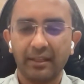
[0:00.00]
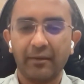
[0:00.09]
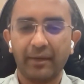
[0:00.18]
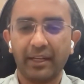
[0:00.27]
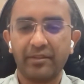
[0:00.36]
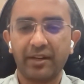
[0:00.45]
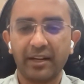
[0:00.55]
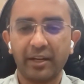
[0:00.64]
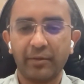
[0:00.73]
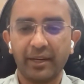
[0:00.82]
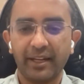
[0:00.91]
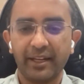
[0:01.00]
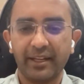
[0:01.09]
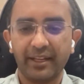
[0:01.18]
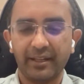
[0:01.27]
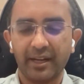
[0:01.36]
Like when I started in
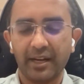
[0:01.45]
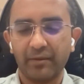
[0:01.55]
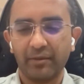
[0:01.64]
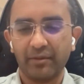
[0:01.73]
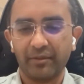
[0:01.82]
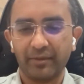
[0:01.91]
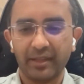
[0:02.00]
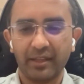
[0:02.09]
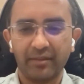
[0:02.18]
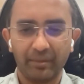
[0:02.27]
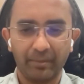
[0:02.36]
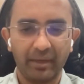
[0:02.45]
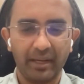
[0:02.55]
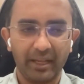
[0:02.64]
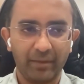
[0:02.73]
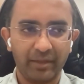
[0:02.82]
2018, Dart was a fairly
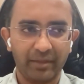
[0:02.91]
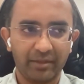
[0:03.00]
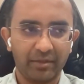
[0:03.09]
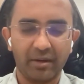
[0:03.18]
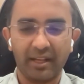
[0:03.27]
simple language,